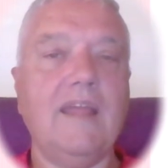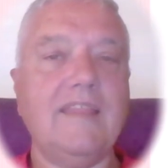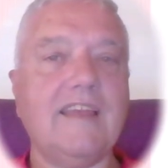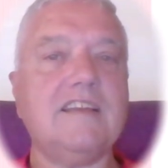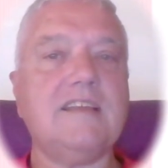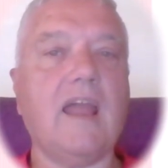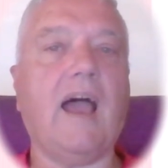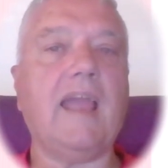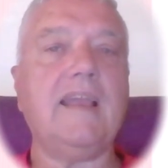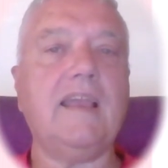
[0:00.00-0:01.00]
that is
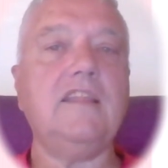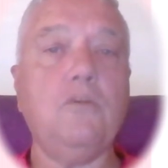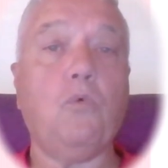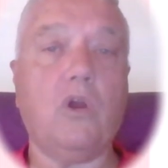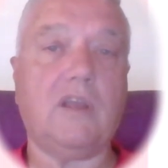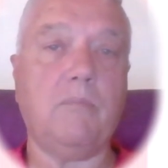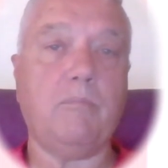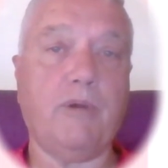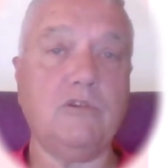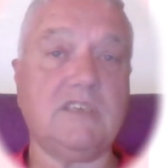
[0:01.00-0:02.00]
lying in the work in
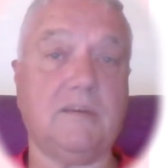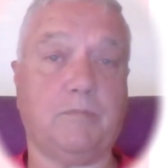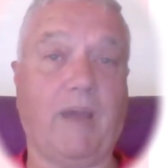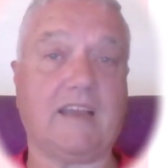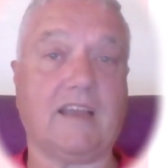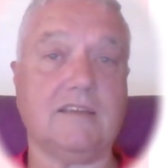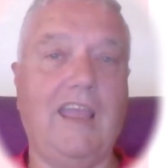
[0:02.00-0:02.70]
process bucket.